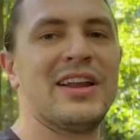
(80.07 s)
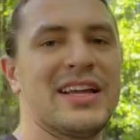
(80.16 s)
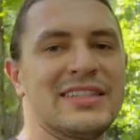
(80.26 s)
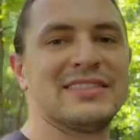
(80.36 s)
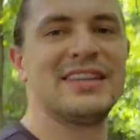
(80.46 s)

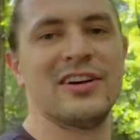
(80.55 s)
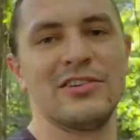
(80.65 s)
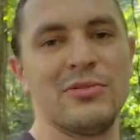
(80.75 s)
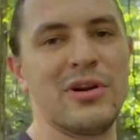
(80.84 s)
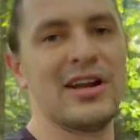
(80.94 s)
running,
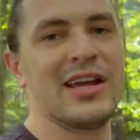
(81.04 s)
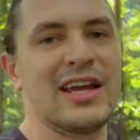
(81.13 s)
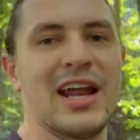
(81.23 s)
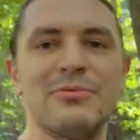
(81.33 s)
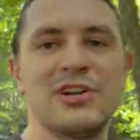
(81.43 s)
sandal
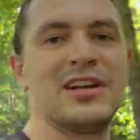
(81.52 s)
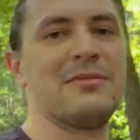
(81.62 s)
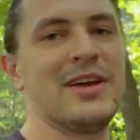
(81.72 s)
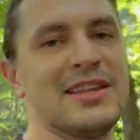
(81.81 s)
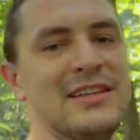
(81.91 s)
running, and I'm trying
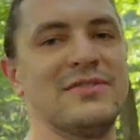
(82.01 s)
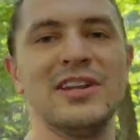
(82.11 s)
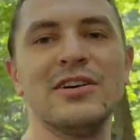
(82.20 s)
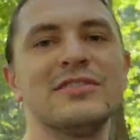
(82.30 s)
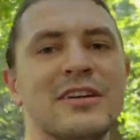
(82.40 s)
to make these
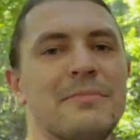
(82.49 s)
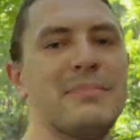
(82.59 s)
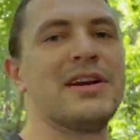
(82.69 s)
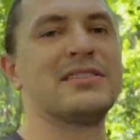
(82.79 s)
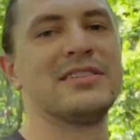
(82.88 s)
videos and
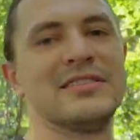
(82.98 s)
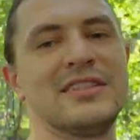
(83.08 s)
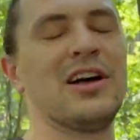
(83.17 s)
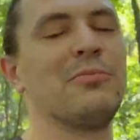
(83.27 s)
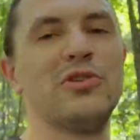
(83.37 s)
comparisons
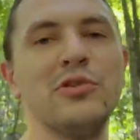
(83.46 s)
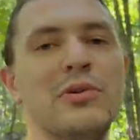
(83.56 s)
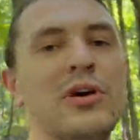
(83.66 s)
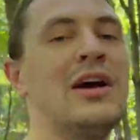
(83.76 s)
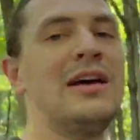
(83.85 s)
to help
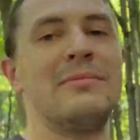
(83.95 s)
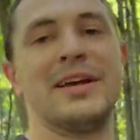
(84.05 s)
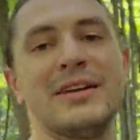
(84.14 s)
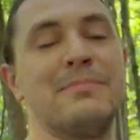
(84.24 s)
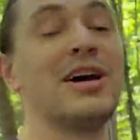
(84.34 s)
you
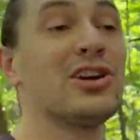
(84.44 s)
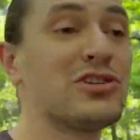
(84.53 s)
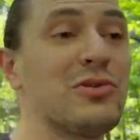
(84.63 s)
make a better